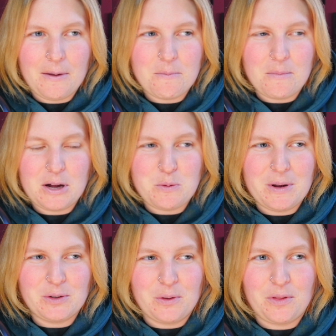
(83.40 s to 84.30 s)

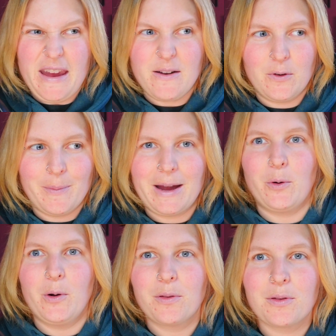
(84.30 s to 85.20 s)
monumental thing for my
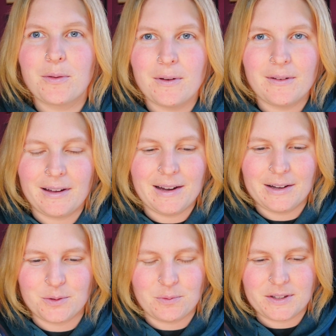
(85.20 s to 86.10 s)
growth.
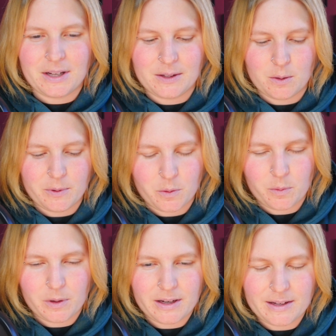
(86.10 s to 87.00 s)
I just resonate so much
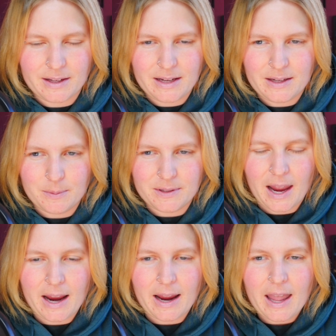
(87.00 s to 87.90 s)
with what it is that he's been
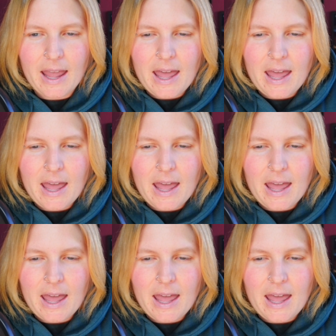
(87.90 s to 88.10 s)
saying.